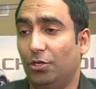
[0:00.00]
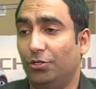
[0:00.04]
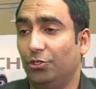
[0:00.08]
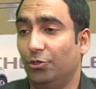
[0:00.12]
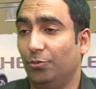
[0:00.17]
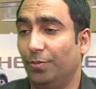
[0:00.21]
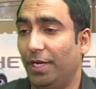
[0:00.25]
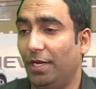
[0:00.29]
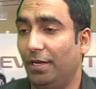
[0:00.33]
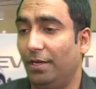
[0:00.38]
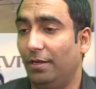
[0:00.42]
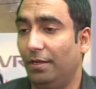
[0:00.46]
to
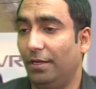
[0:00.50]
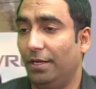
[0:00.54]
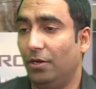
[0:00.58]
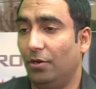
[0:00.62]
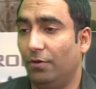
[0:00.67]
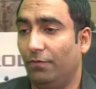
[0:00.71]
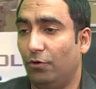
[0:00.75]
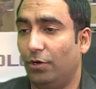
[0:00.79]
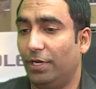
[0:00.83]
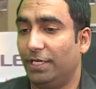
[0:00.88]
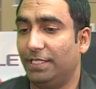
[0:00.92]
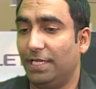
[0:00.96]
me,
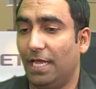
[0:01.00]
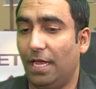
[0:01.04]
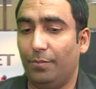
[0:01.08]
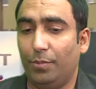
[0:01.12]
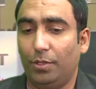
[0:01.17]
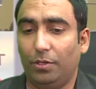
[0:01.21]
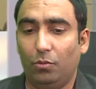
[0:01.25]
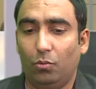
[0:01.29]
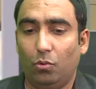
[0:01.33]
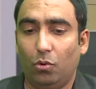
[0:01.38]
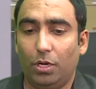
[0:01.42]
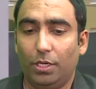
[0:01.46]
for
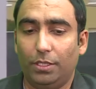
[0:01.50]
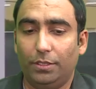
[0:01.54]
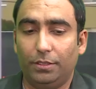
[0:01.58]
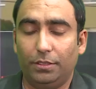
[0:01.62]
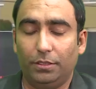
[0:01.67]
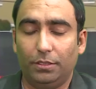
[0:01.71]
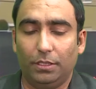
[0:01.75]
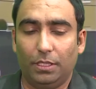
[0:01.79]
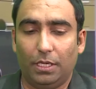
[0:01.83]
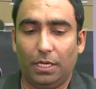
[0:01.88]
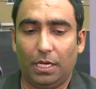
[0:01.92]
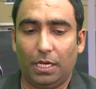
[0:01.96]
example, what
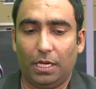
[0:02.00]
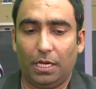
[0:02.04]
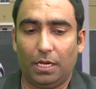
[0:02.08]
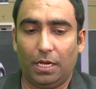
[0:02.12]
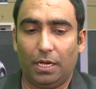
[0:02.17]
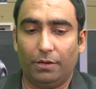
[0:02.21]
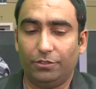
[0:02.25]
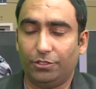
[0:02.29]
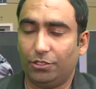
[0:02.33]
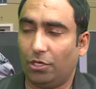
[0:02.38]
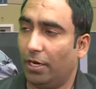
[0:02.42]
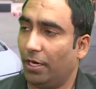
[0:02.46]

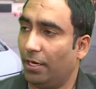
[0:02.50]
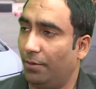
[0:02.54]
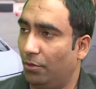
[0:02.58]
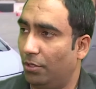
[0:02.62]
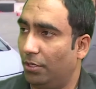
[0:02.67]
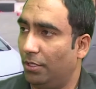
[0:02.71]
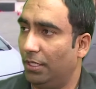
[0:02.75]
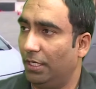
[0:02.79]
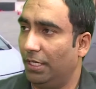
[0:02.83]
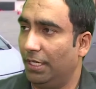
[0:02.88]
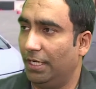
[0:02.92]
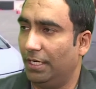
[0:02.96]
I was talking about
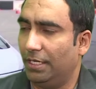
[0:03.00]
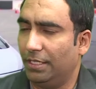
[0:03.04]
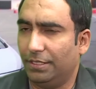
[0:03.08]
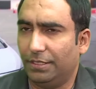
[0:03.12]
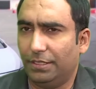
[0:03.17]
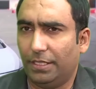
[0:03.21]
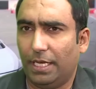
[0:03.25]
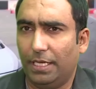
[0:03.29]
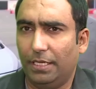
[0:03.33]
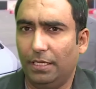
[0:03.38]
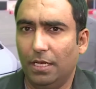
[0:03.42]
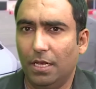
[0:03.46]
earlier is
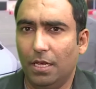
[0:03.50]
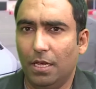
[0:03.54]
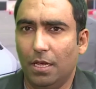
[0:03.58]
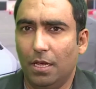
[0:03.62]
that